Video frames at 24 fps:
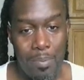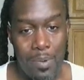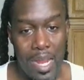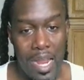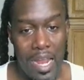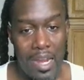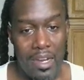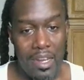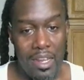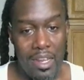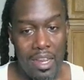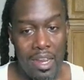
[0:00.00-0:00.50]

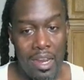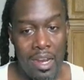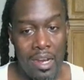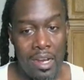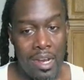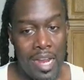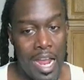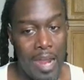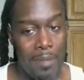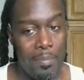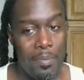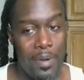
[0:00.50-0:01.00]
Cop right
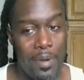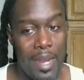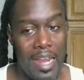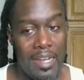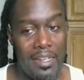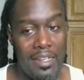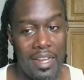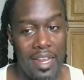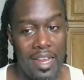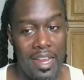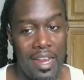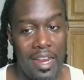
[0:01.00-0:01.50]

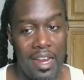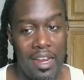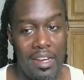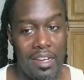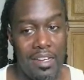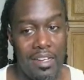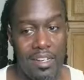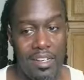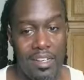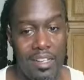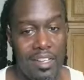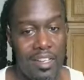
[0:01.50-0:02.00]

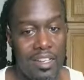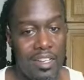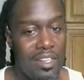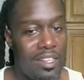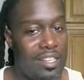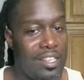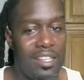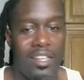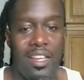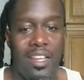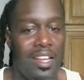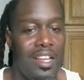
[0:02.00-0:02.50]
there.
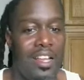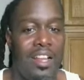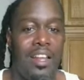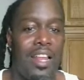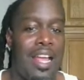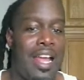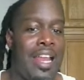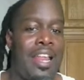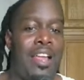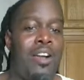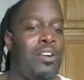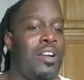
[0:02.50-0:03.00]

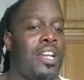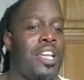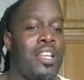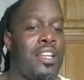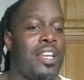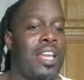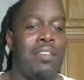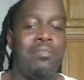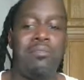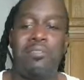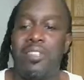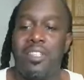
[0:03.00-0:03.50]
I
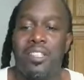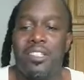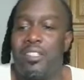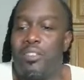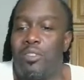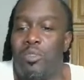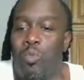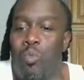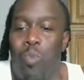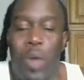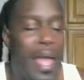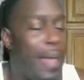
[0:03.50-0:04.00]
don't get it.
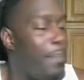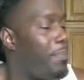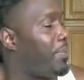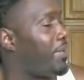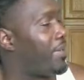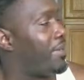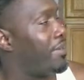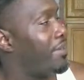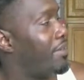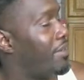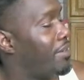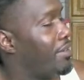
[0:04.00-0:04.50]

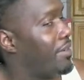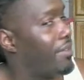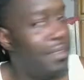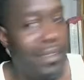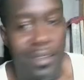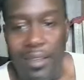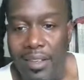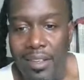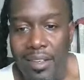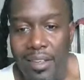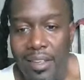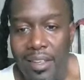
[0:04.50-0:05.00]
Weapon.